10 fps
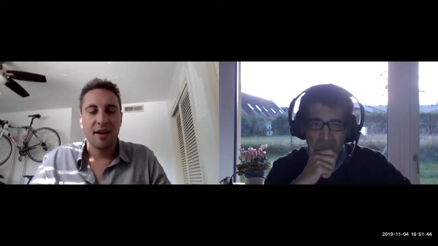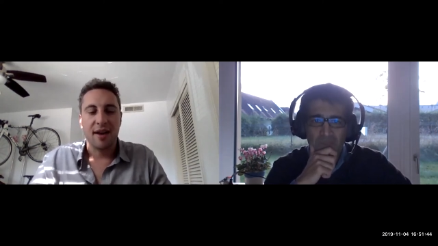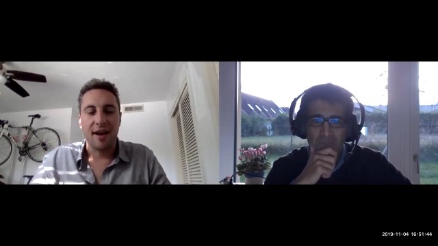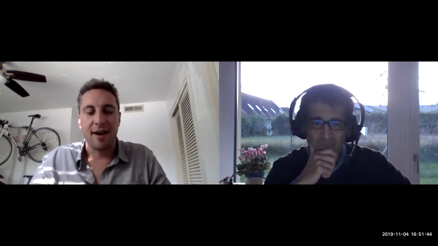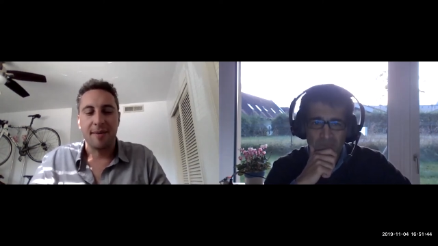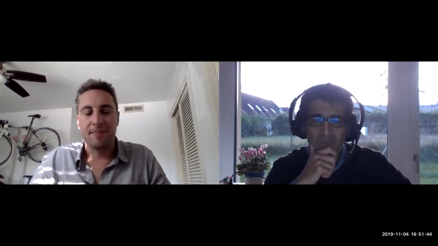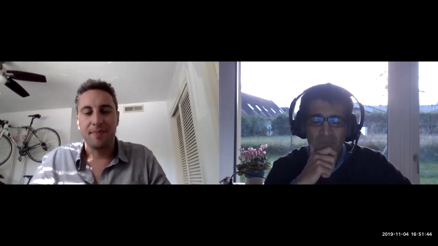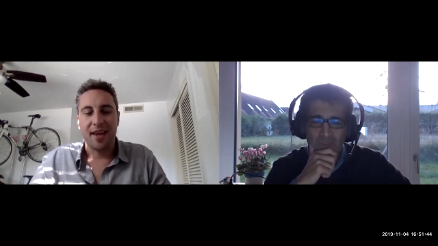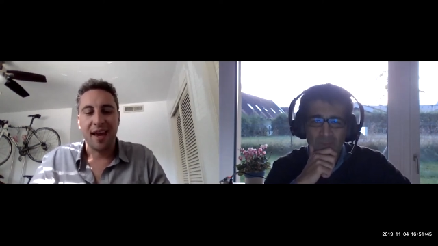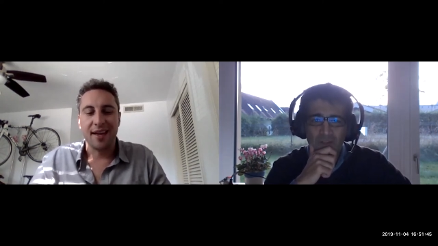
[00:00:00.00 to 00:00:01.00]
Speaker 1: Um,
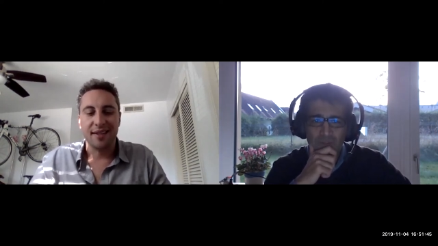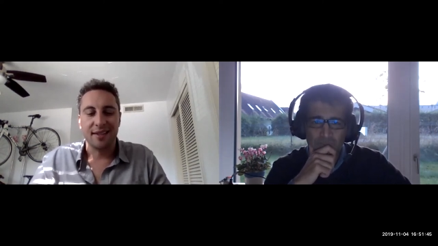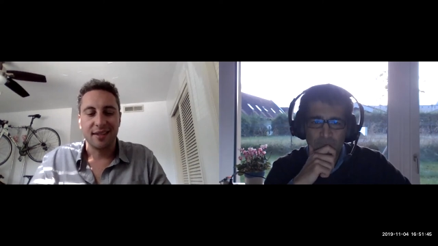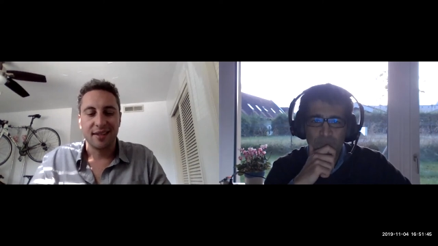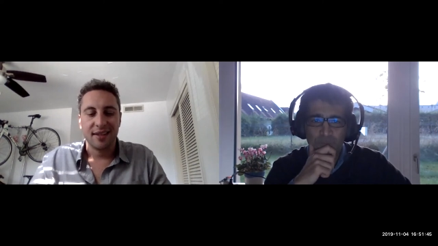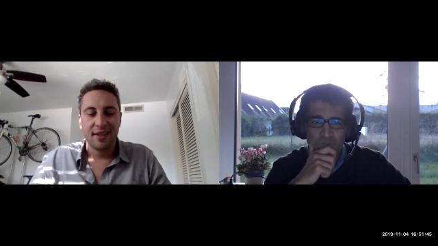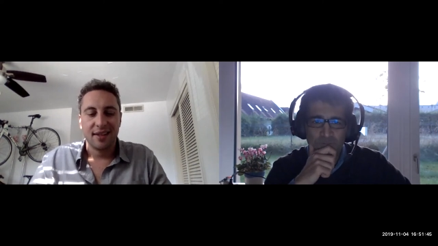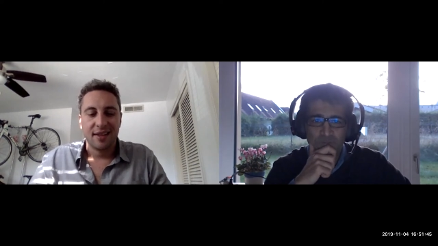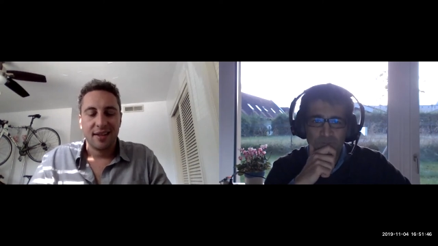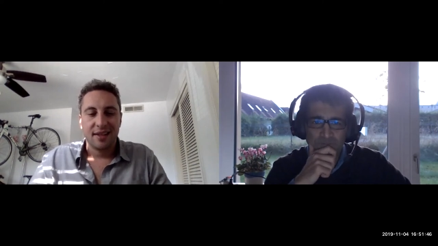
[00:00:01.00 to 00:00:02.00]
and
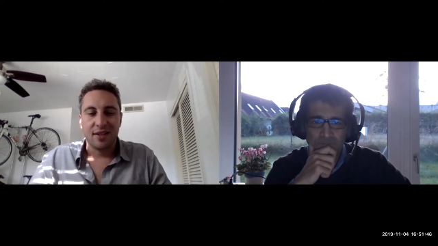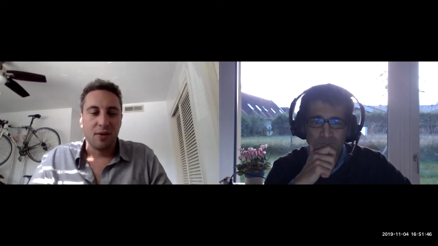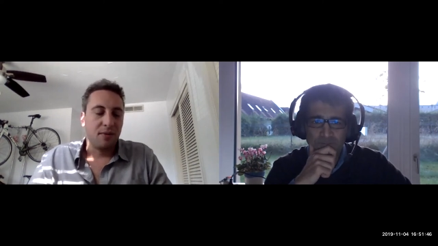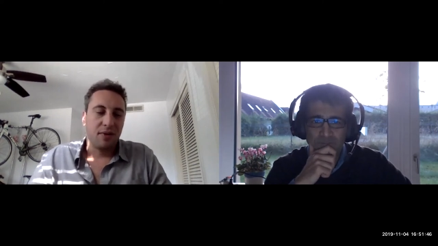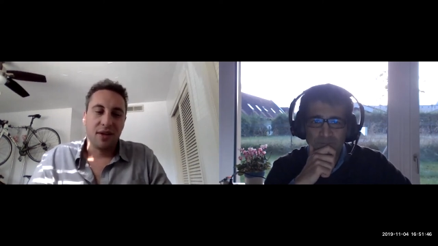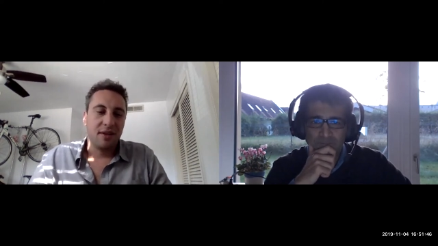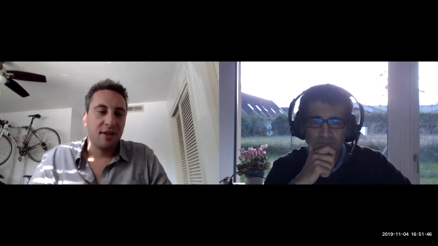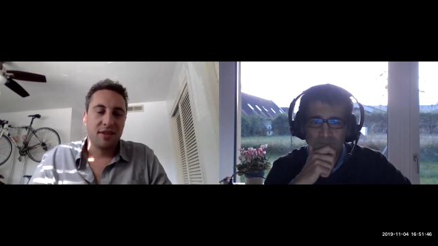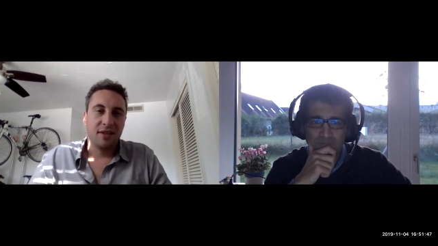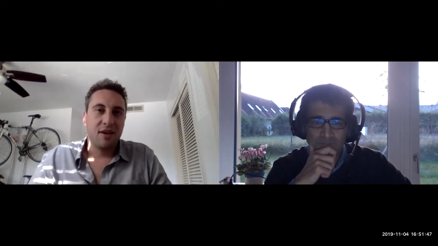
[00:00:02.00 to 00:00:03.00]
so the,
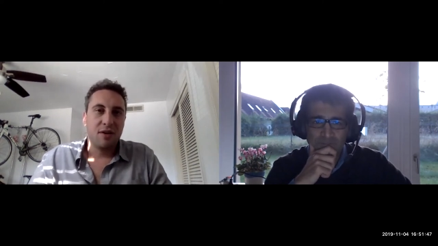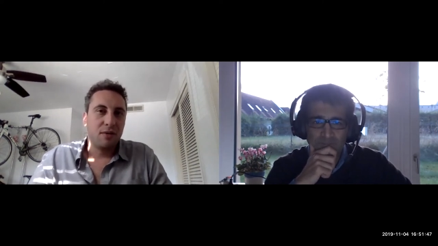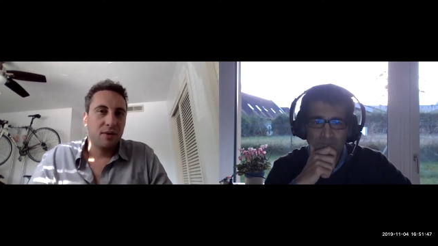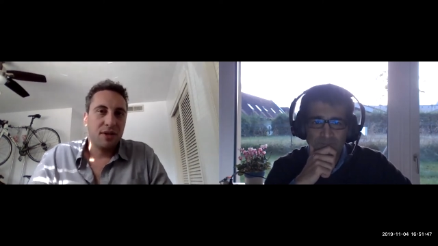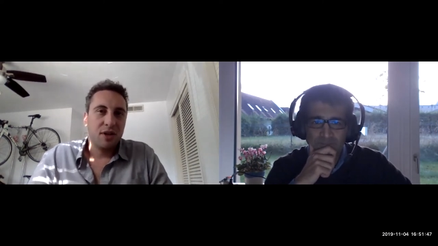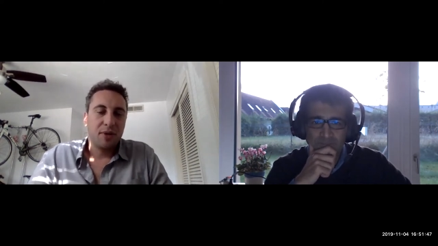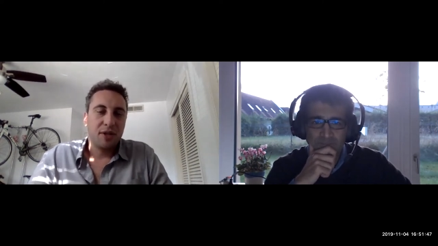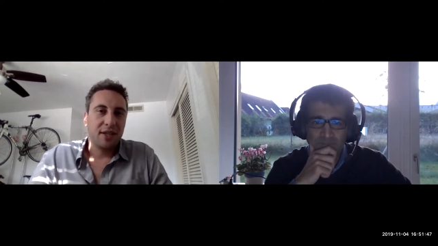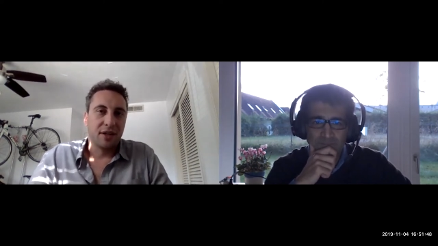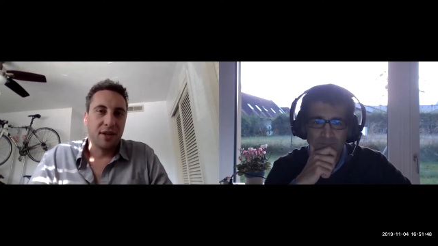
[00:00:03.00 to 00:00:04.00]
there's no there's no
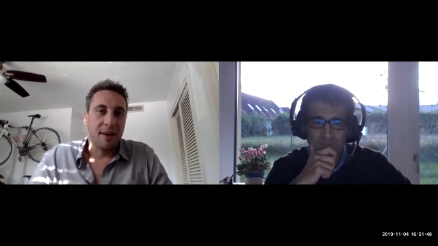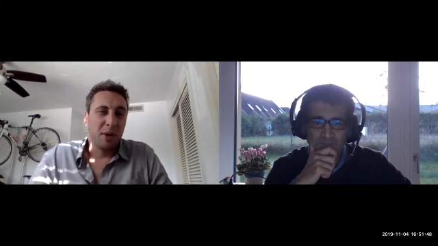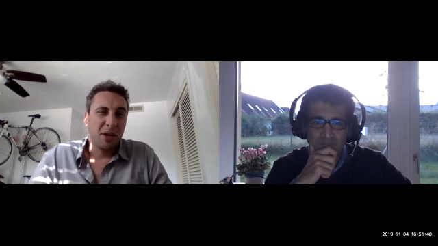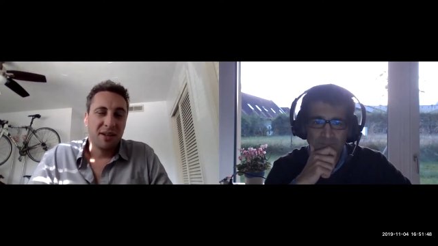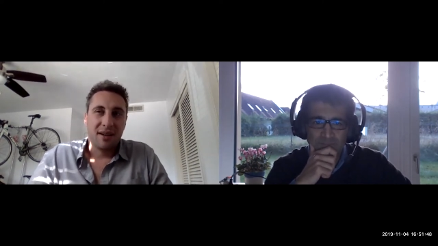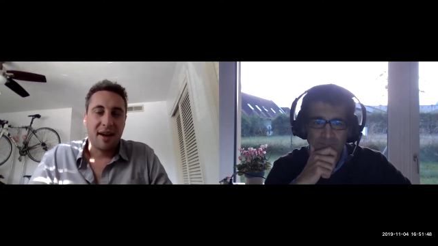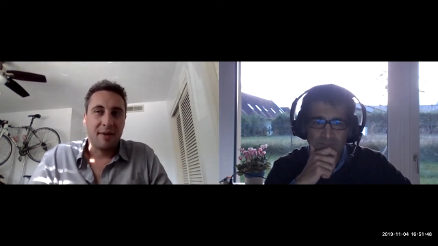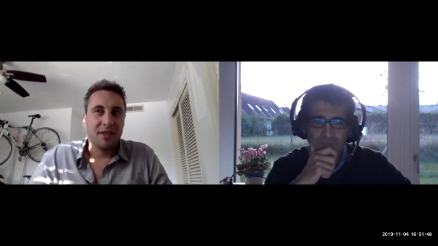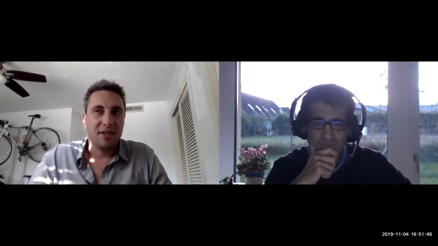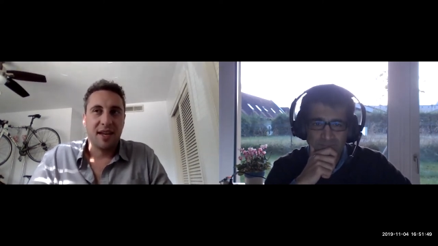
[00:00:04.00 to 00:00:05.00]
particular number. I would
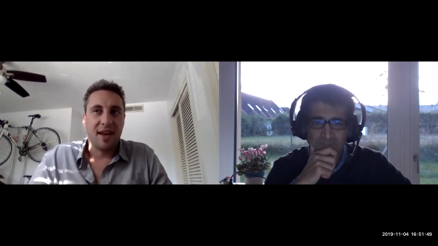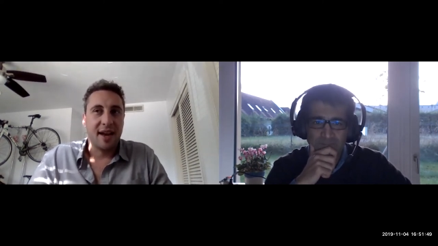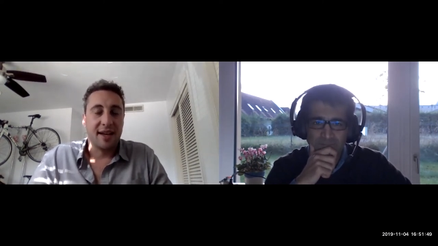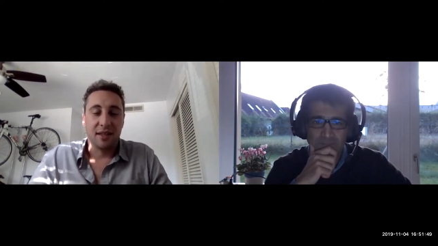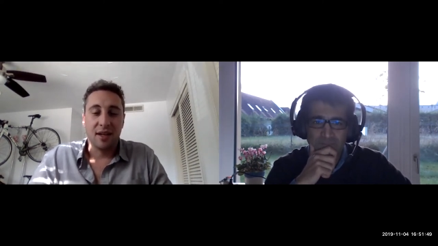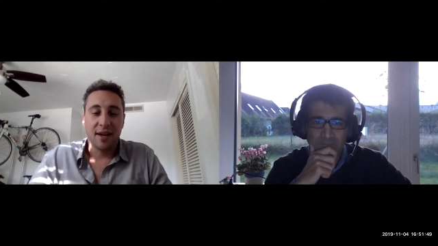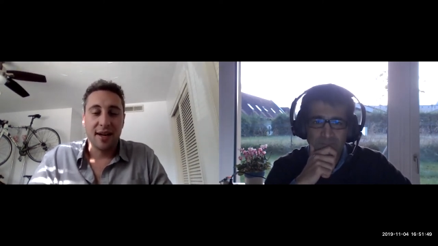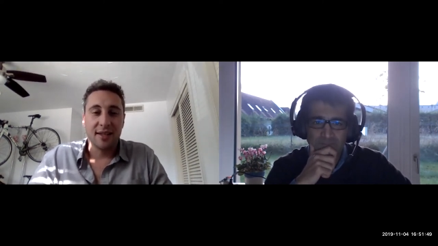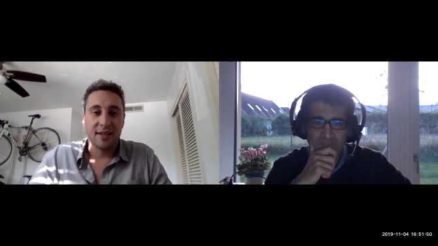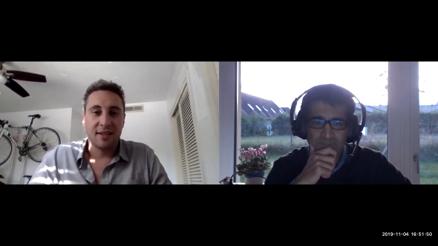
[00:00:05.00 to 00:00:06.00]
just say as long
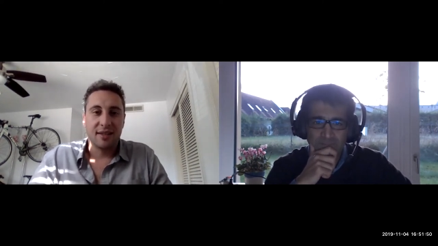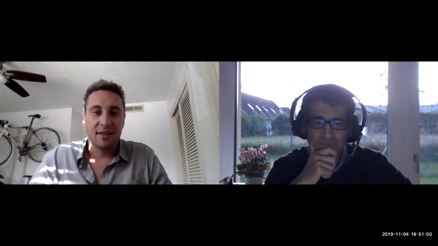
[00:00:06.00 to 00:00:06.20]
as